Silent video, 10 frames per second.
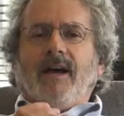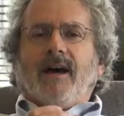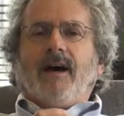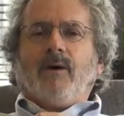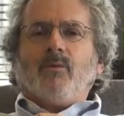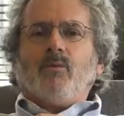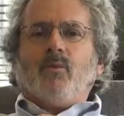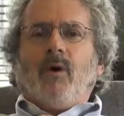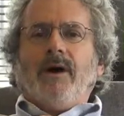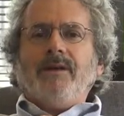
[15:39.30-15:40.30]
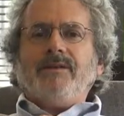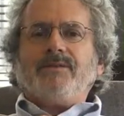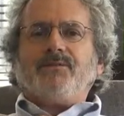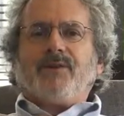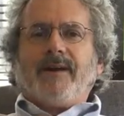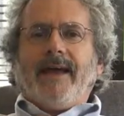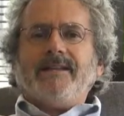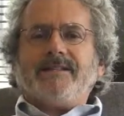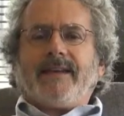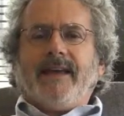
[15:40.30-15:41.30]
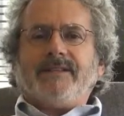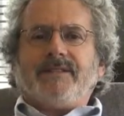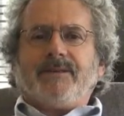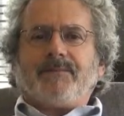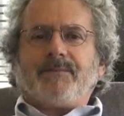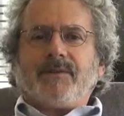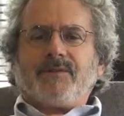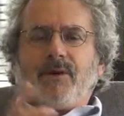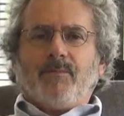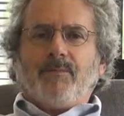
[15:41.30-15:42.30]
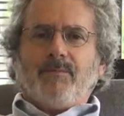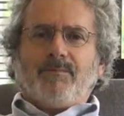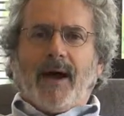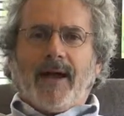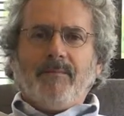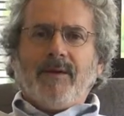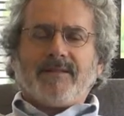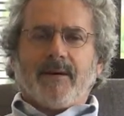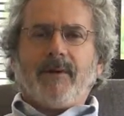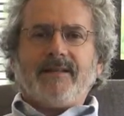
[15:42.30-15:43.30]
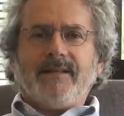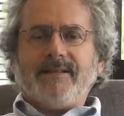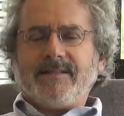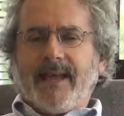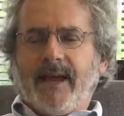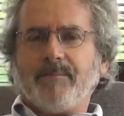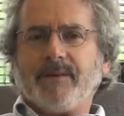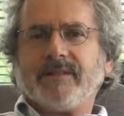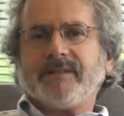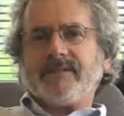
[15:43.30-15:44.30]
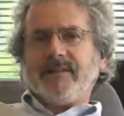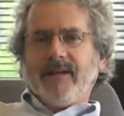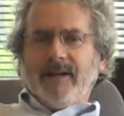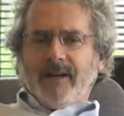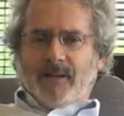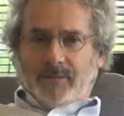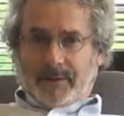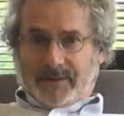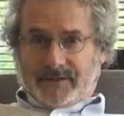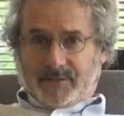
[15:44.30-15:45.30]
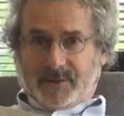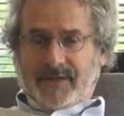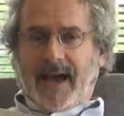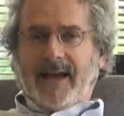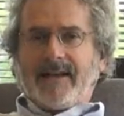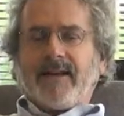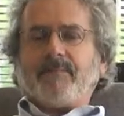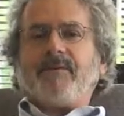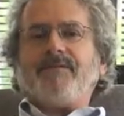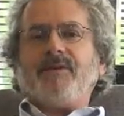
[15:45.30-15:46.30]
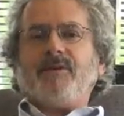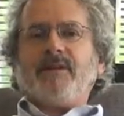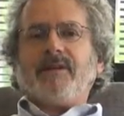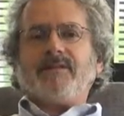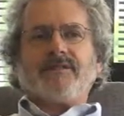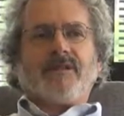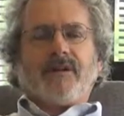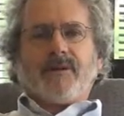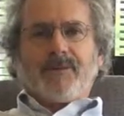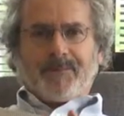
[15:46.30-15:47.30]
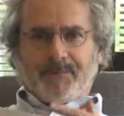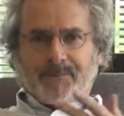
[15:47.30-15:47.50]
One is for education. So behind me is MIT's campus, which was added up a few years ago.